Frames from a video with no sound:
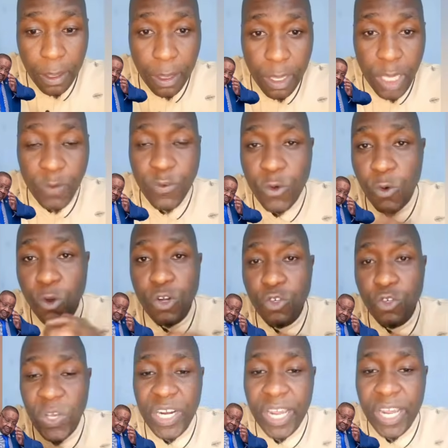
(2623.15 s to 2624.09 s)
If you want
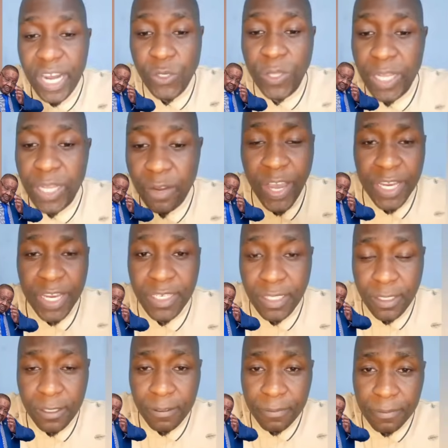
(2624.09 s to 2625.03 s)
to win the election, then fight.
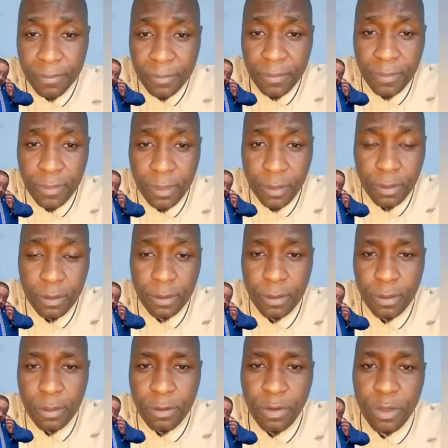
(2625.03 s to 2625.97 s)

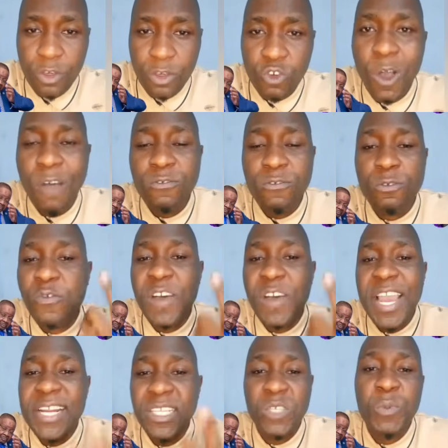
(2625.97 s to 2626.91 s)
You have to
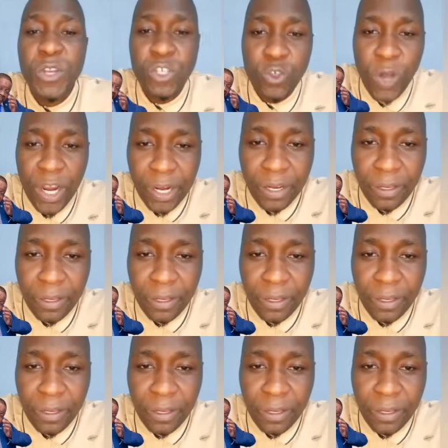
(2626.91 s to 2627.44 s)
fight spiritually.